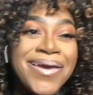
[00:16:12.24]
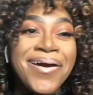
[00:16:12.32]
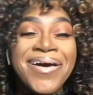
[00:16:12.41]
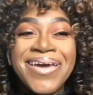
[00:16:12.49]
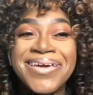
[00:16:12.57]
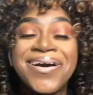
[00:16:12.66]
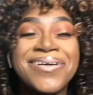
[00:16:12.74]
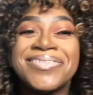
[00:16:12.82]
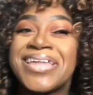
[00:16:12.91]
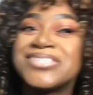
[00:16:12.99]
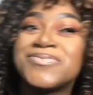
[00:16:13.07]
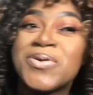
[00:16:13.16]
bitch. Y'all, hey y'all,
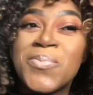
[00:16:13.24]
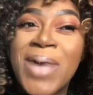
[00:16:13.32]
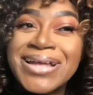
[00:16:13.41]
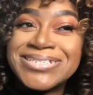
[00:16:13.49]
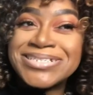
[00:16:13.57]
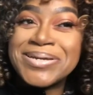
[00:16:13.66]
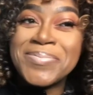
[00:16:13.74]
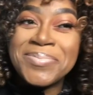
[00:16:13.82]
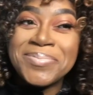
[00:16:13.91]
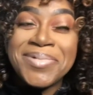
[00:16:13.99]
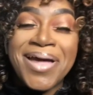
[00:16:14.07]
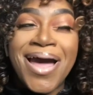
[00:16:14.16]
thanks for watching.
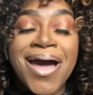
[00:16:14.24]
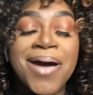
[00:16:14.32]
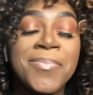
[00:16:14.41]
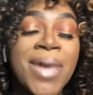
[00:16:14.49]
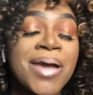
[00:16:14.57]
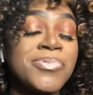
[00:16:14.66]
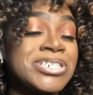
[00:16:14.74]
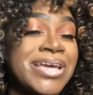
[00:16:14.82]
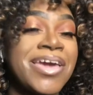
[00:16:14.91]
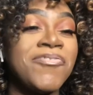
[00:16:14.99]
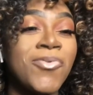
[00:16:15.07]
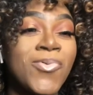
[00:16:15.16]
Um, I
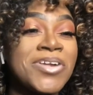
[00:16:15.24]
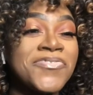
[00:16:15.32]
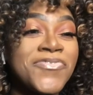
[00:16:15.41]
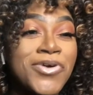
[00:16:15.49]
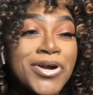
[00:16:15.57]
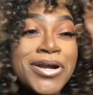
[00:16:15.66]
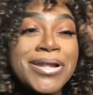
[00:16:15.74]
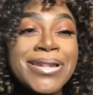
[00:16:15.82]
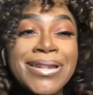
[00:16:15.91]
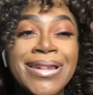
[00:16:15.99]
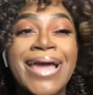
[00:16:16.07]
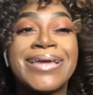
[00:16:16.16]
appreciate everyone for
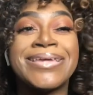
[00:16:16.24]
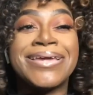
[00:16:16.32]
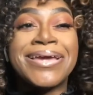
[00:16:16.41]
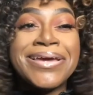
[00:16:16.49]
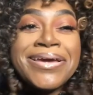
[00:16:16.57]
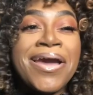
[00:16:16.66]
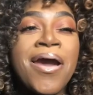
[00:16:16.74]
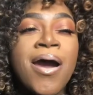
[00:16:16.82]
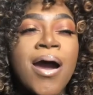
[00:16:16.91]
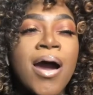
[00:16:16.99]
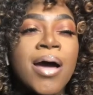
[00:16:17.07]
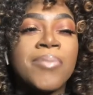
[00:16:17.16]
liking,
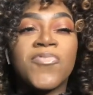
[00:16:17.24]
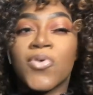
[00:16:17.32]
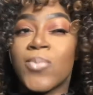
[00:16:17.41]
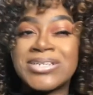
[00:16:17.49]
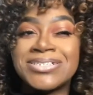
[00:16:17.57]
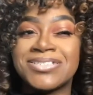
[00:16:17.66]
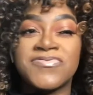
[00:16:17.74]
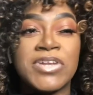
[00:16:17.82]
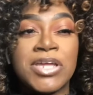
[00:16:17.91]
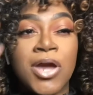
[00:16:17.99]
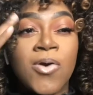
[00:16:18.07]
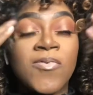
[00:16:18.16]
um, for watching this
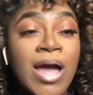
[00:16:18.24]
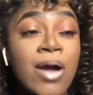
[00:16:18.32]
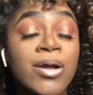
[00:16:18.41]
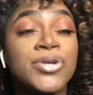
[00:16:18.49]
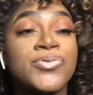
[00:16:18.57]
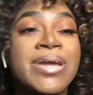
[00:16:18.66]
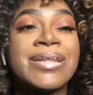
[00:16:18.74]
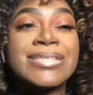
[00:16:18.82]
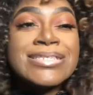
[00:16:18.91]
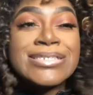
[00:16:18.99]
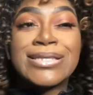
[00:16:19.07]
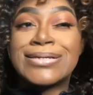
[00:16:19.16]
video of how I created
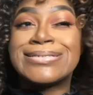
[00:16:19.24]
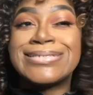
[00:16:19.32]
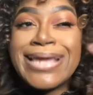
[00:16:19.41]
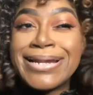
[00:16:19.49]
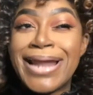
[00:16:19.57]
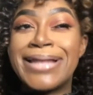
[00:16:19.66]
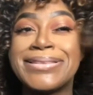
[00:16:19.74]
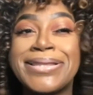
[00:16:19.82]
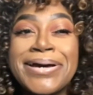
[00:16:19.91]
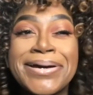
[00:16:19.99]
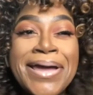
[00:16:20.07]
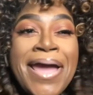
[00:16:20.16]
this little date night
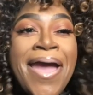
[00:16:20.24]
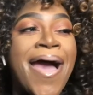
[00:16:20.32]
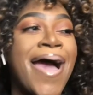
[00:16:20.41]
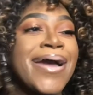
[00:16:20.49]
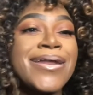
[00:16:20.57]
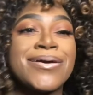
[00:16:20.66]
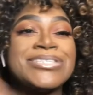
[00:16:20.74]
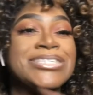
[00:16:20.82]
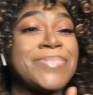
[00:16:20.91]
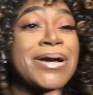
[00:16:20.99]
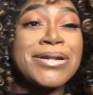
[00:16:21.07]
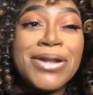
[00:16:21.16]
look. I gotta go change
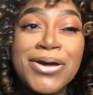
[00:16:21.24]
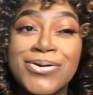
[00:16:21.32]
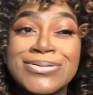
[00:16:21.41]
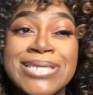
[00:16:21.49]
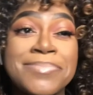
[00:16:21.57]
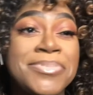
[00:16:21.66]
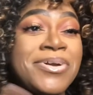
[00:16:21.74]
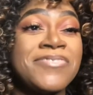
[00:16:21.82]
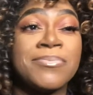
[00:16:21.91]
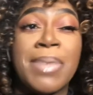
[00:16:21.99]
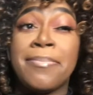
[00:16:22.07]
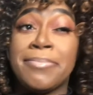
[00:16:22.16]
my clothes and be ready
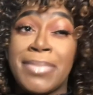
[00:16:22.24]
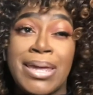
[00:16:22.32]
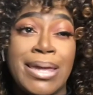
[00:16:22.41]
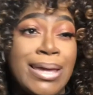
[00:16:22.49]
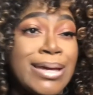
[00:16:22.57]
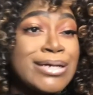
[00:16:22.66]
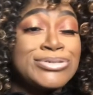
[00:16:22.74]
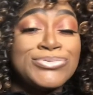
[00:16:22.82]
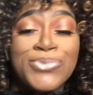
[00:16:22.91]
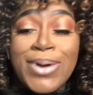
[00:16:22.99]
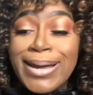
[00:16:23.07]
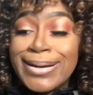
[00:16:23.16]
for my men because you
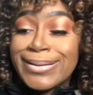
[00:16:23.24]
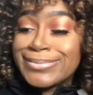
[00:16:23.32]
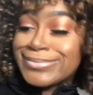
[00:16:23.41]
know I gotta